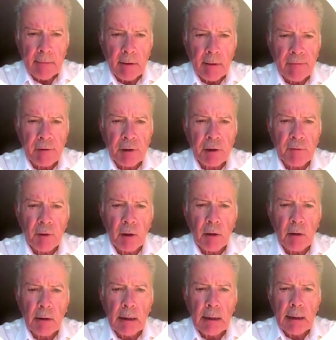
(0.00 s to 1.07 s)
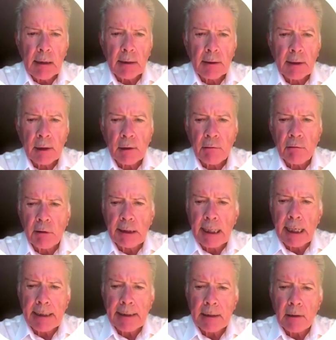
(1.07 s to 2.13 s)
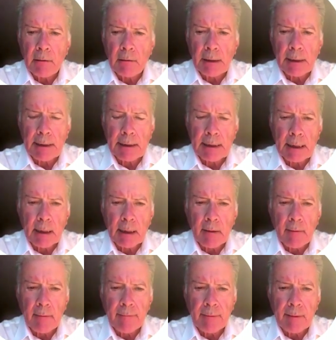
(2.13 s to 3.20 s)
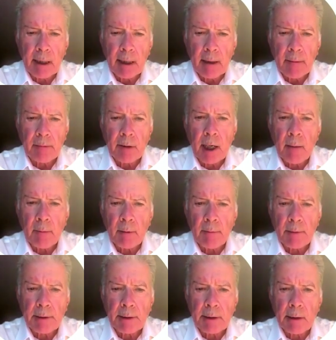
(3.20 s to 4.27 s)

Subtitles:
Well, first of all, there are two categories of problems.